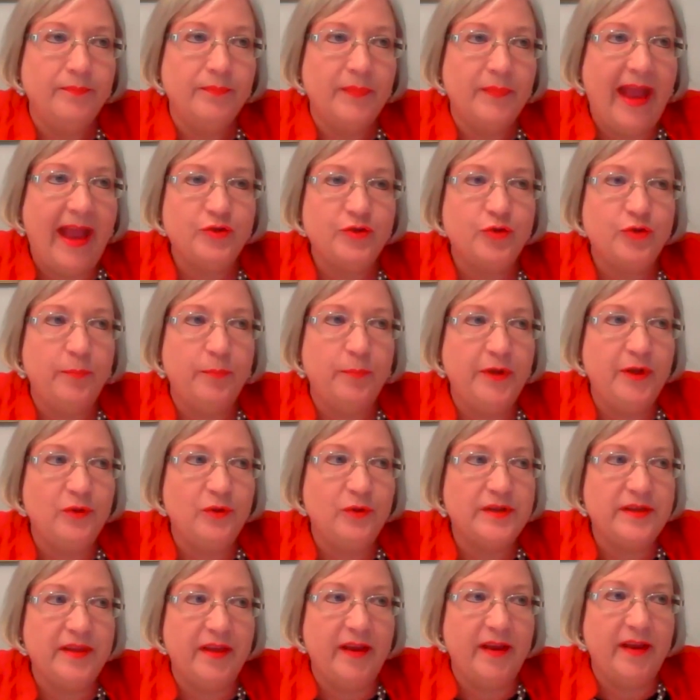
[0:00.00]

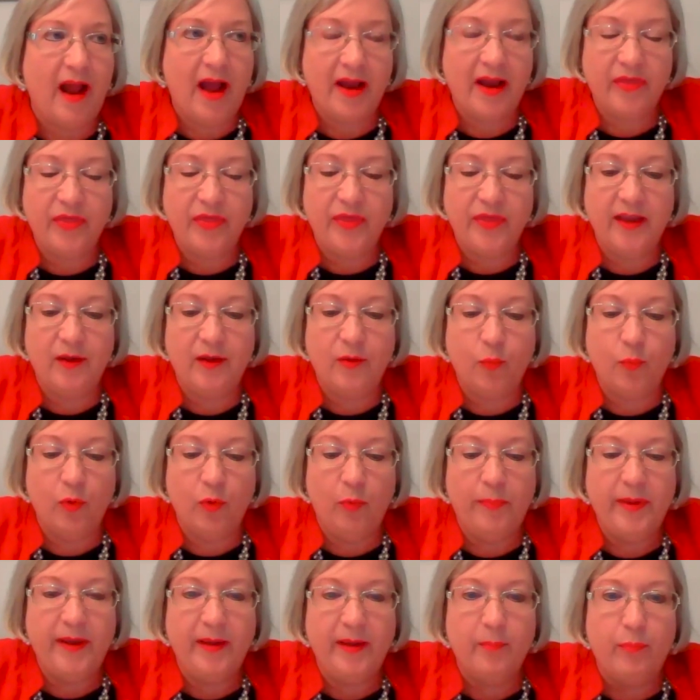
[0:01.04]
attributes that I think will
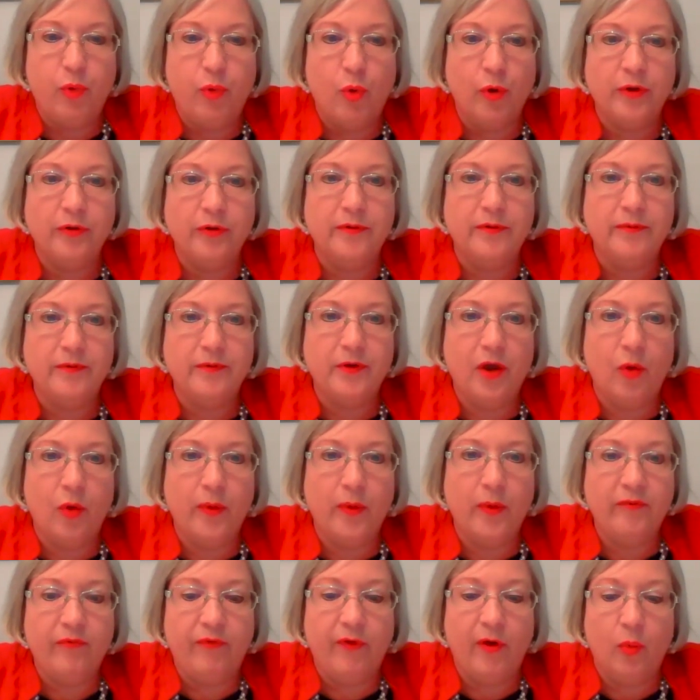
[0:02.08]
be important
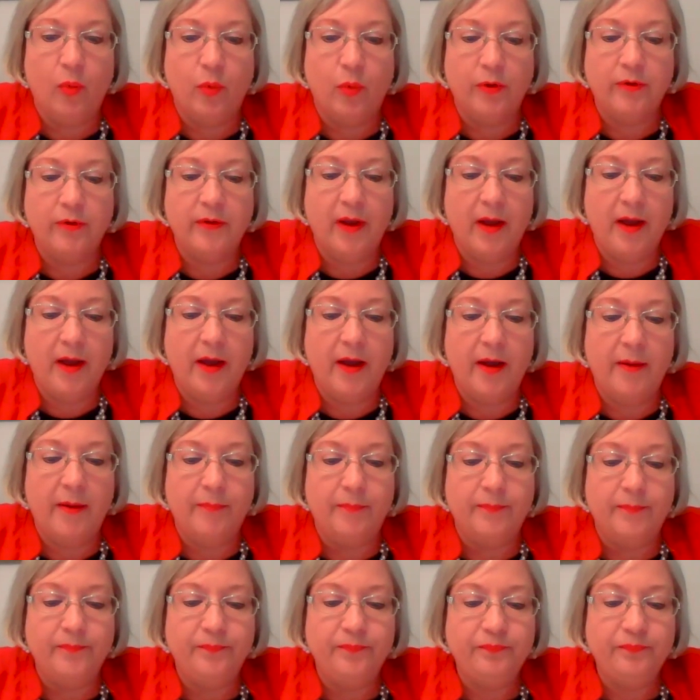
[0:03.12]
going forward.
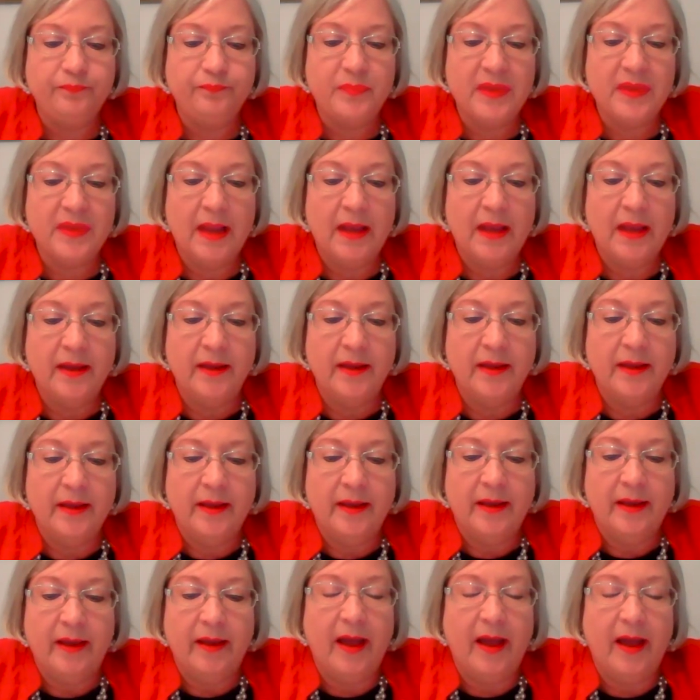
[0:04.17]

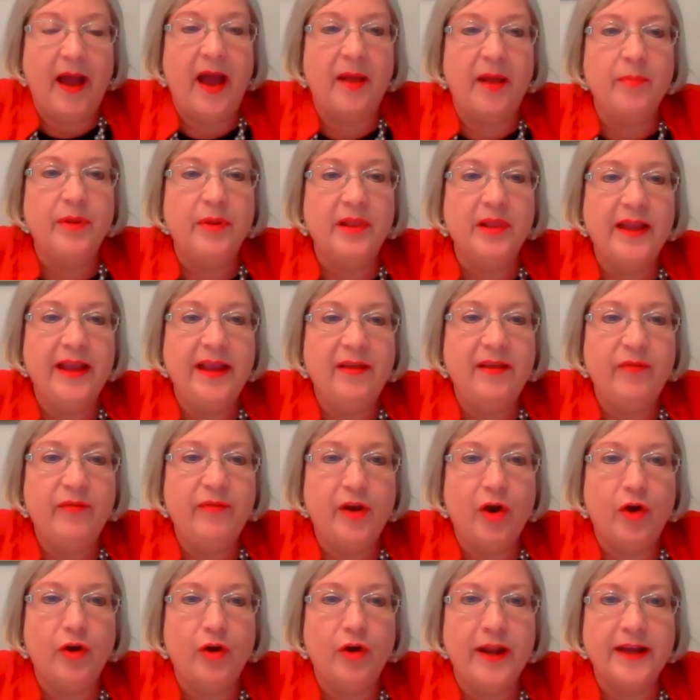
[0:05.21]
I believe
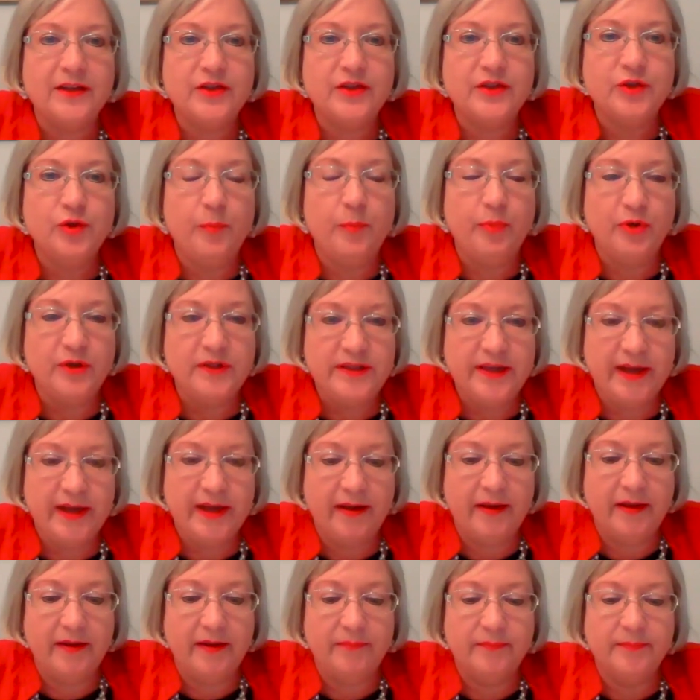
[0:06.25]
in our next
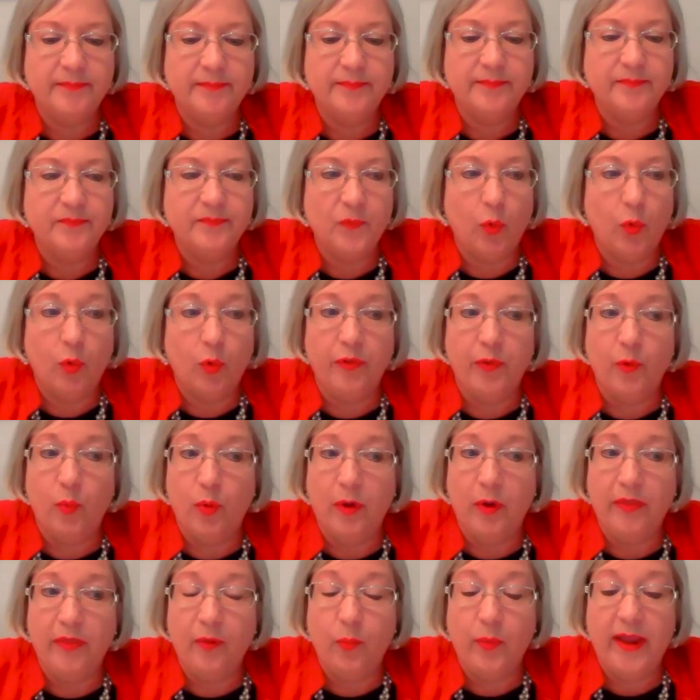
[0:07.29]
superintendent, or the
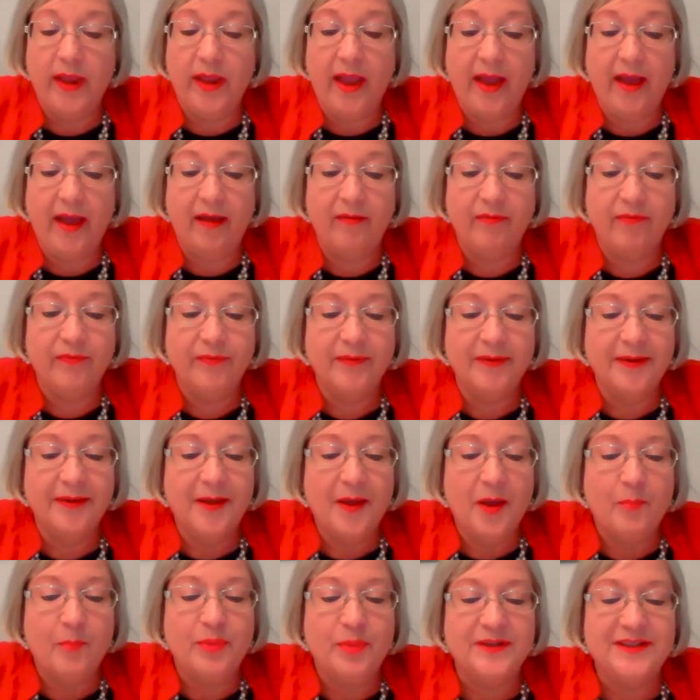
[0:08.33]
one that we have,
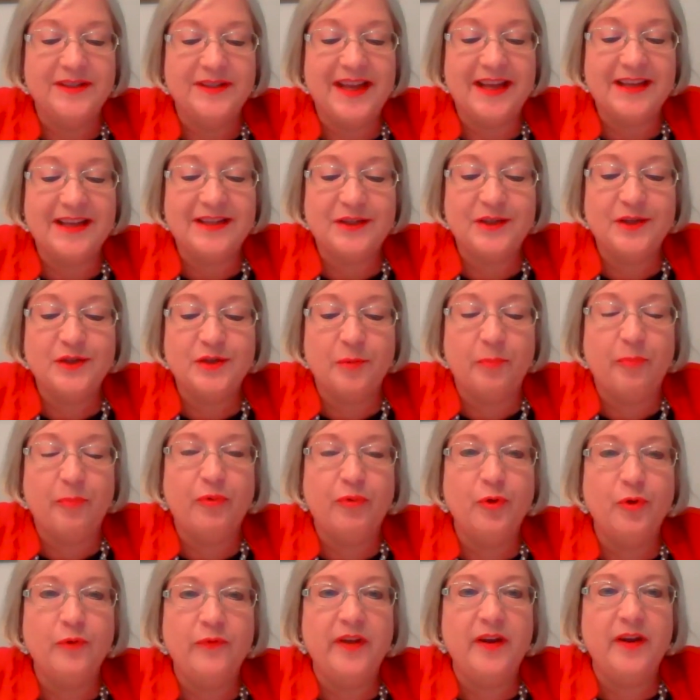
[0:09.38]
possesses a
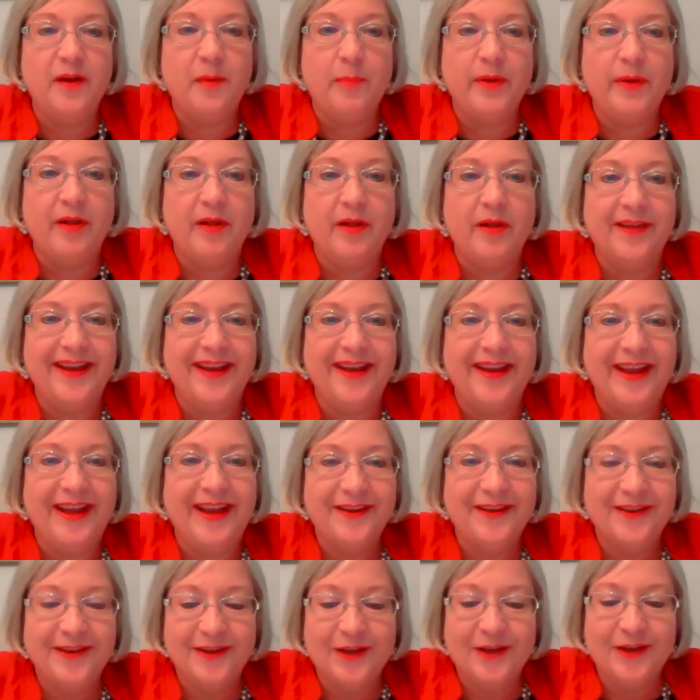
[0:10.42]
proven ability
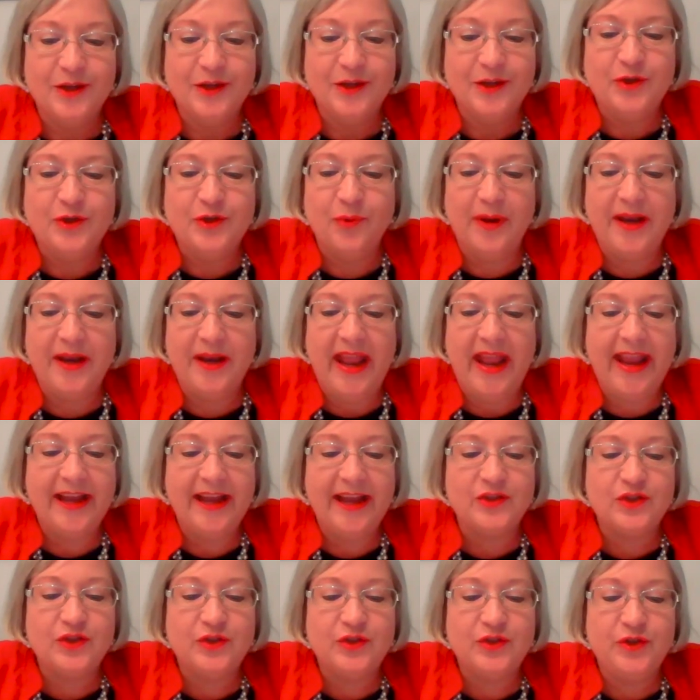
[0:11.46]
to
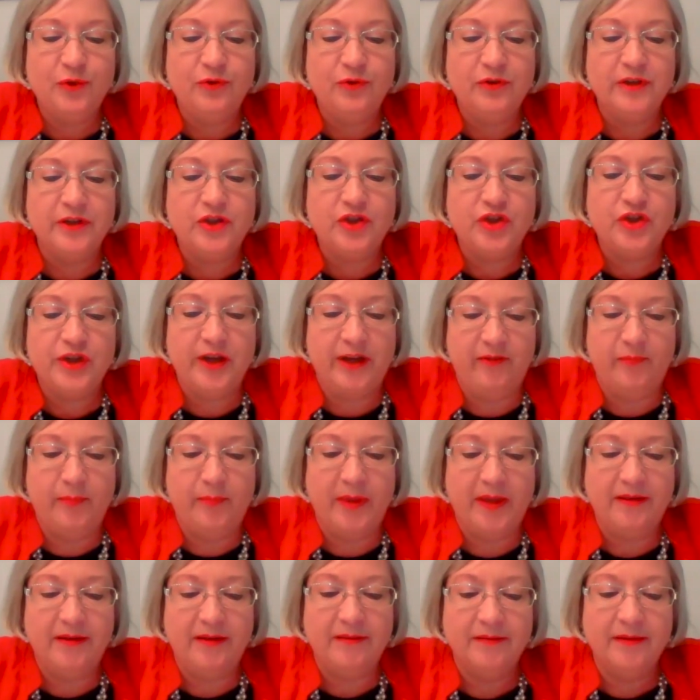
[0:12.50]
enhance student achievement,